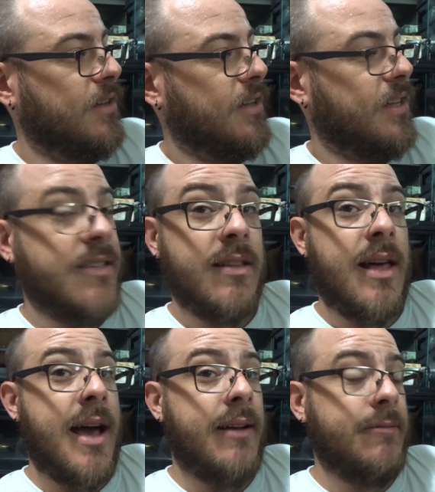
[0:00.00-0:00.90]
That's a
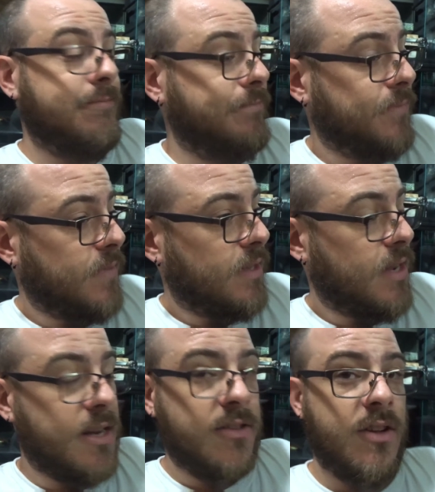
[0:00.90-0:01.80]
lot. And
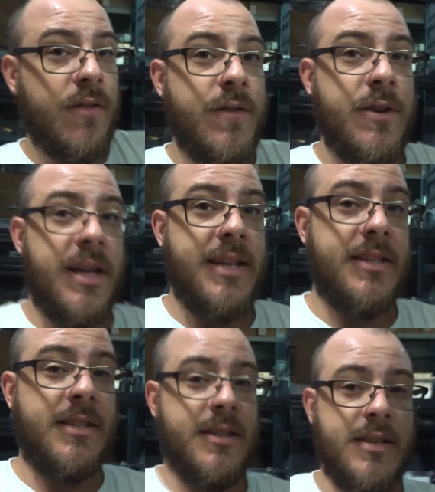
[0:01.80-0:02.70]
it took a few days
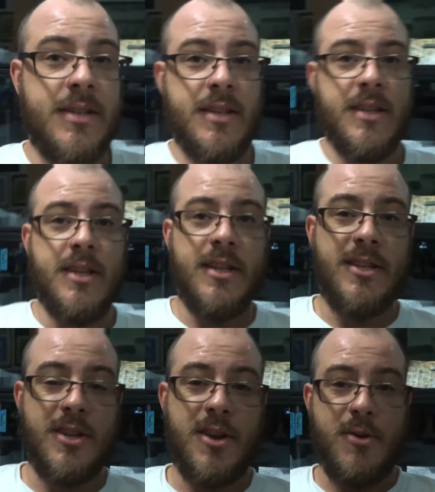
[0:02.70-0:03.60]
to
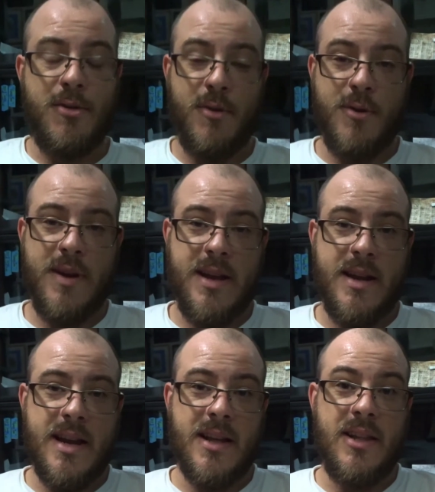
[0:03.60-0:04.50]
go through
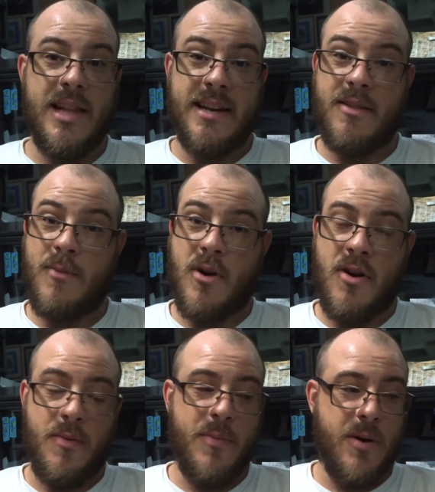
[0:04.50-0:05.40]
and collect them all,
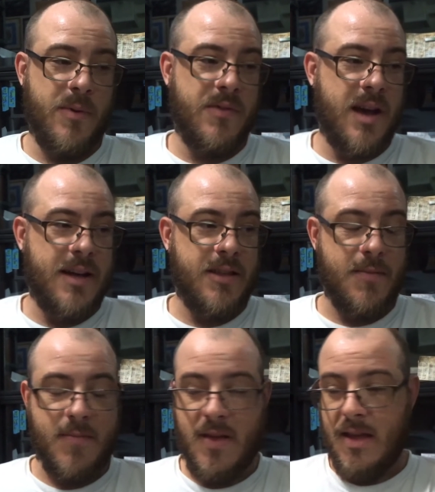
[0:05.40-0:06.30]
but we've got them.